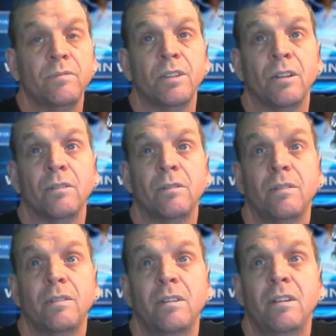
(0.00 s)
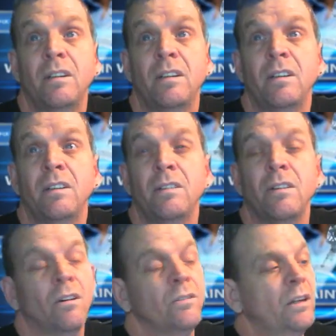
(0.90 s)
So,
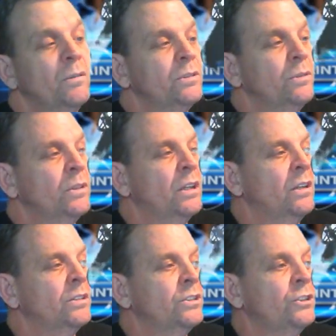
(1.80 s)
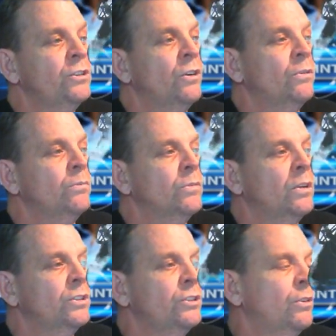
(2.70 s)
oh, that wasn't when I launched the show.
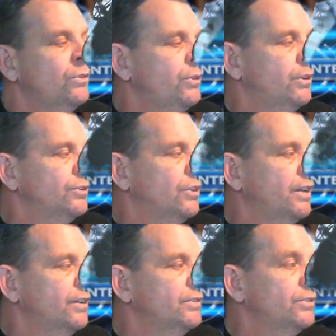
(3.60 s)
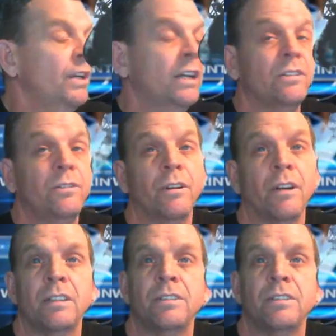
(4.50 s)
Launched the show 2 years later. But he had a 2-year head